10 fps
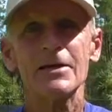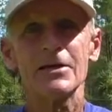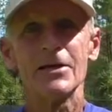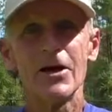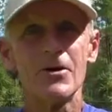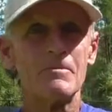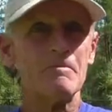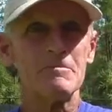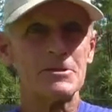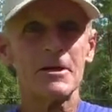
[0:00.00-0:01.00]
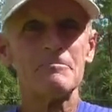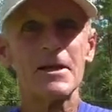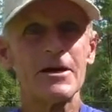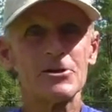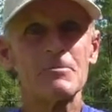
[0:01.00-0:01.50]
you know, some
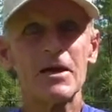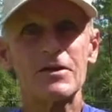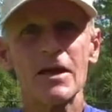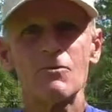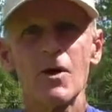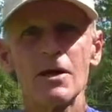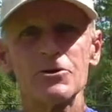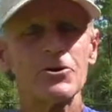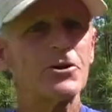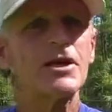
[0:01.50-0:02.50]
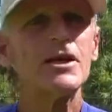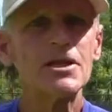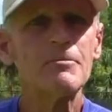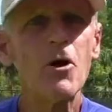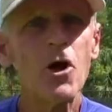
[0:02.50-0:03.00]
players may think, well, you're going to hit
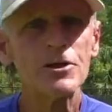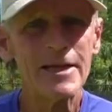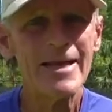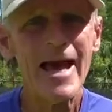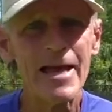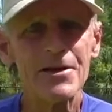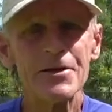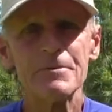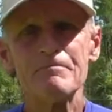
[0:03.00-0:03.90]
the ball in the net.